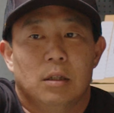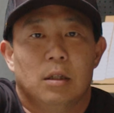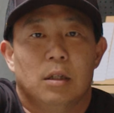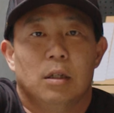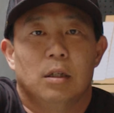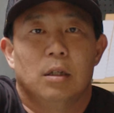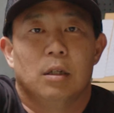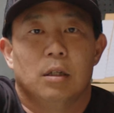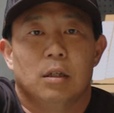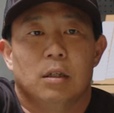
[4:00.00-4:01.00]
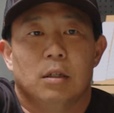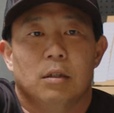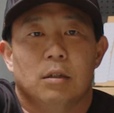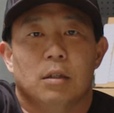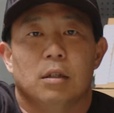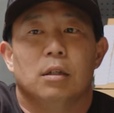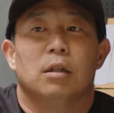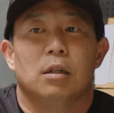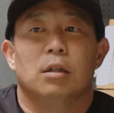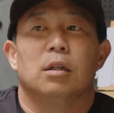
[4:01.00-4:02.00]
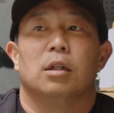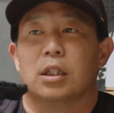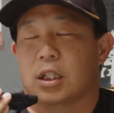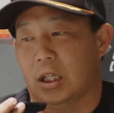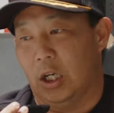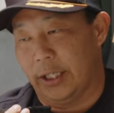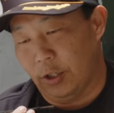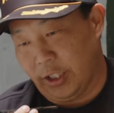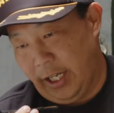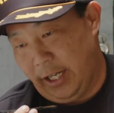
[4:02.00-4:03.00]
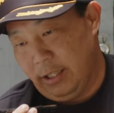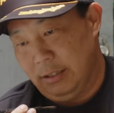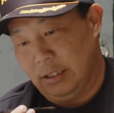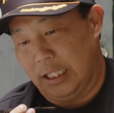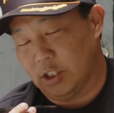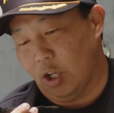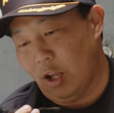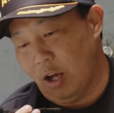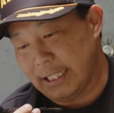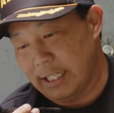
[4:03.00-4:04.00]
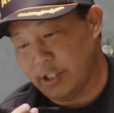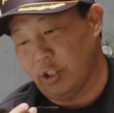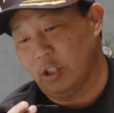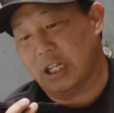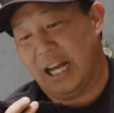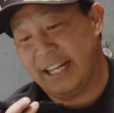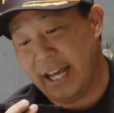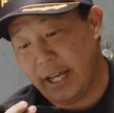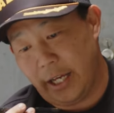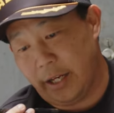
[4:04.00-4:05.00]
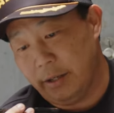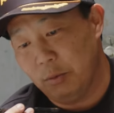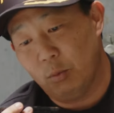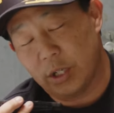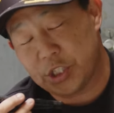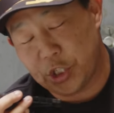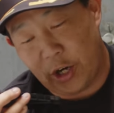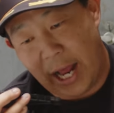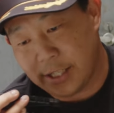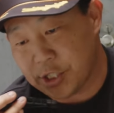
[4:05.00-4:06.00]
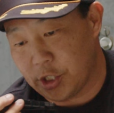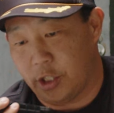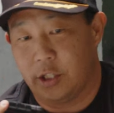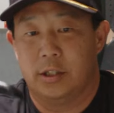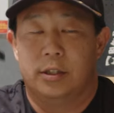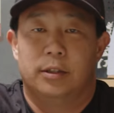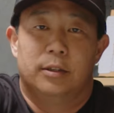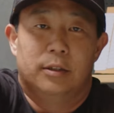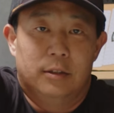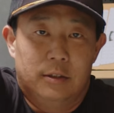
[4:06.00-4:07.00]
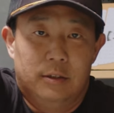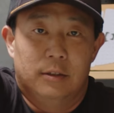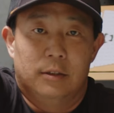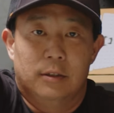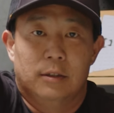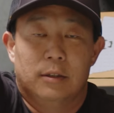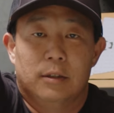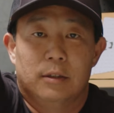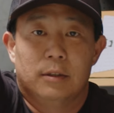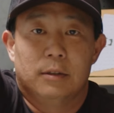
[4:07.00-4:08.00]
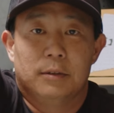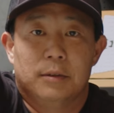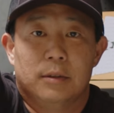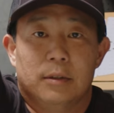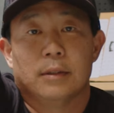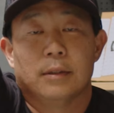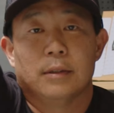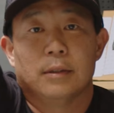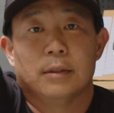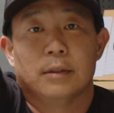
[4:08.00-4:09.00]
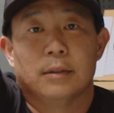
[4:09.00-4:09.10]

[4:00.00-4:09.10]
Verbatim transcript: win, I'm down for sure. Okay, okay. That's Kala's answer. Kainehe, what's your answer? Fuck, I mean,